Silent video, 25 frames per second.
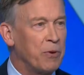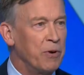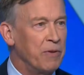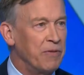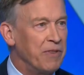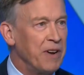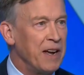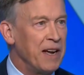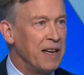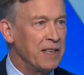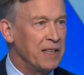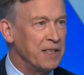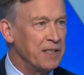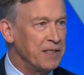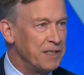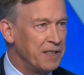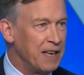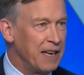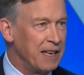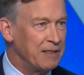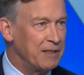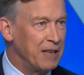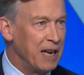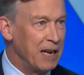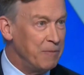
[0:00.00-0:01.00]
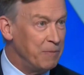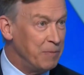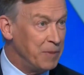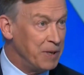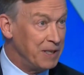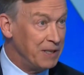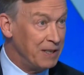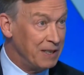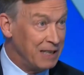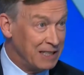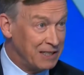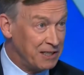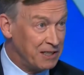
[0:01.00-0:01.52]
prevalent and
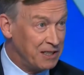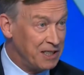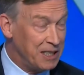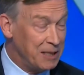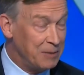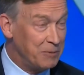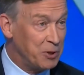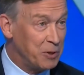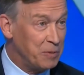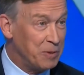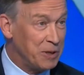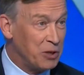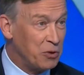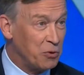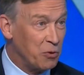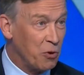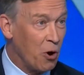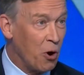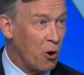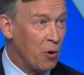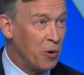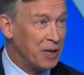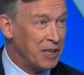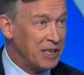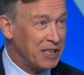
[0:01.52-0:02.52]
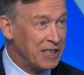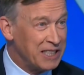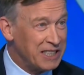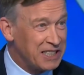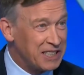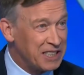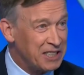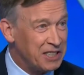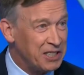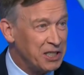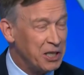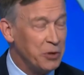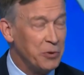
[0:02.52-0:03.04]
it seems to be growing and
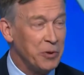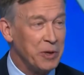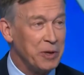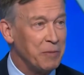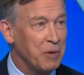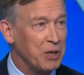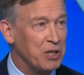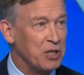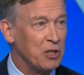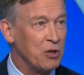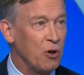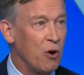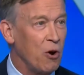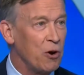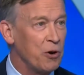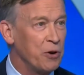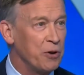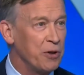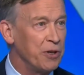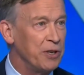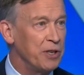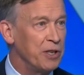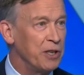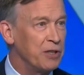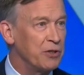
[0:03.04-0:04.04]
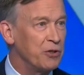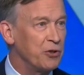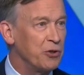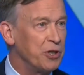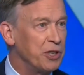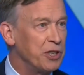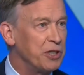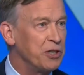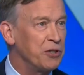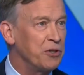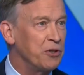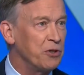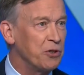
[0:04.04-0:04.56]
continuing much longer than a
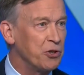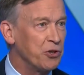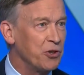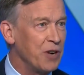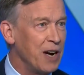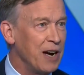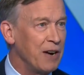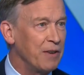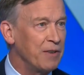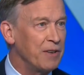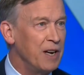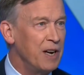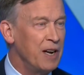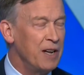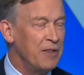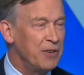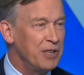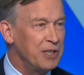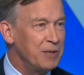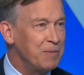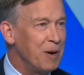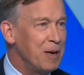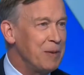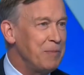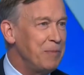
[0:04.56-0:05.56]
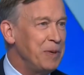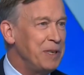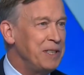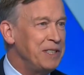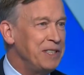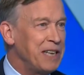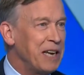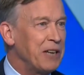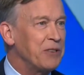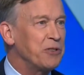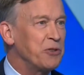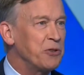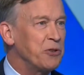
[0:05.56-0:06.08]
traditional drought. This might be
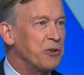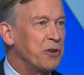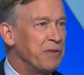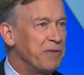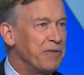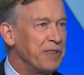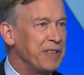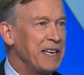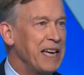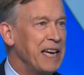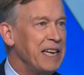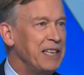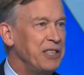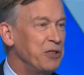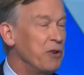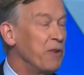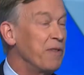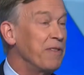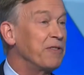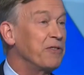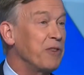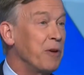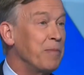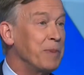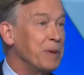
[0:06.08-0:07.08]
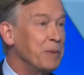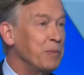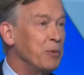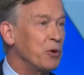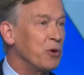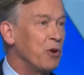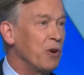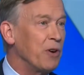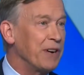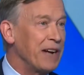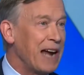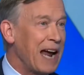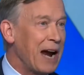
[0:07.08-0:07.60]
desertification. Some people
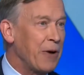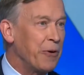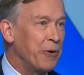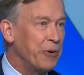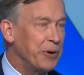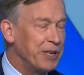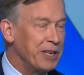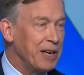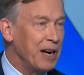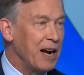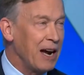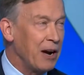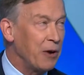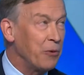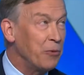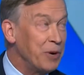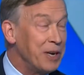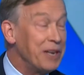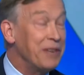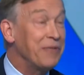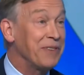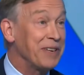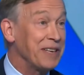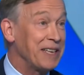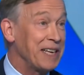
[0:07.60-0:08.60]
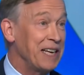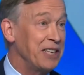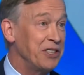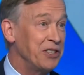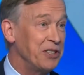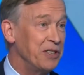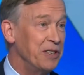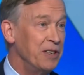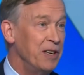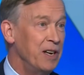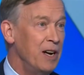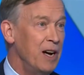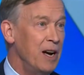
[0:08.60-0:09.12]
call it
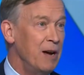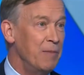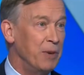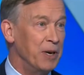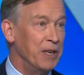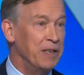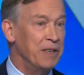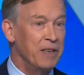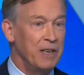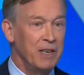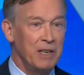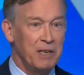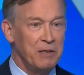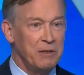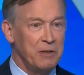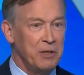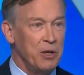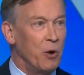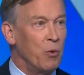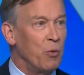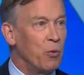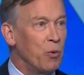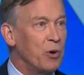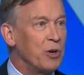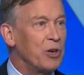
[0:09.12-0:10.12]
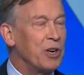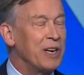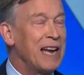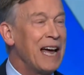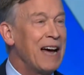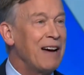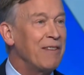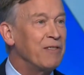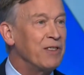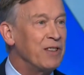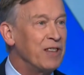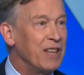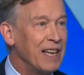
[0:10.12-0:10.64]
aridification. But, we're going to
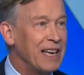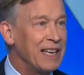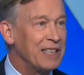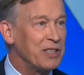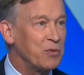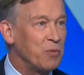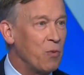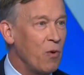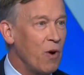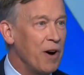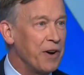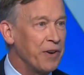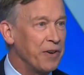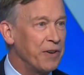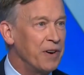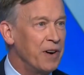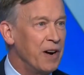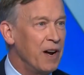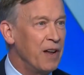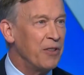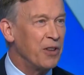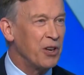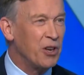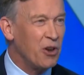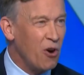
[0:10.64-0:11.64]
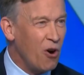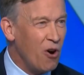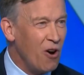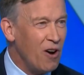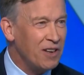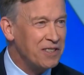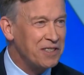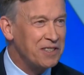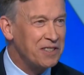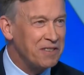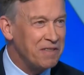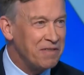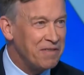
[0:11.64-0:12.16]
have less water. The
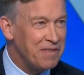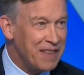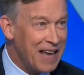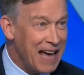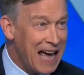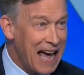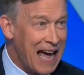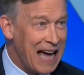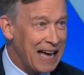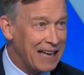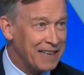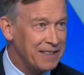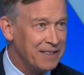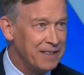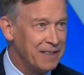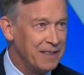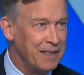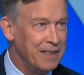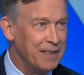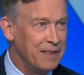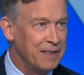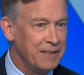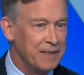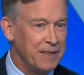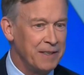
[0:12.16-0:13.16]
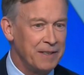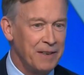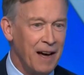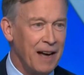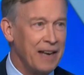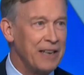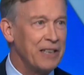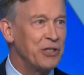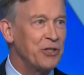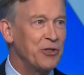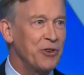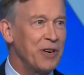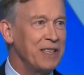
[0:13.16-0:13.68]
cost of that, to
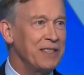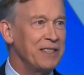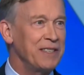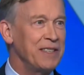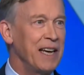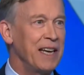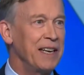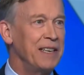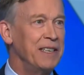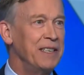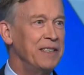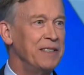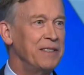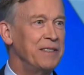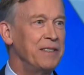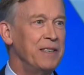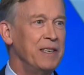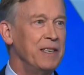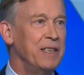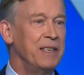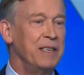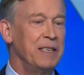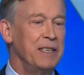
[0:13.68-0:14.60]
not address that, is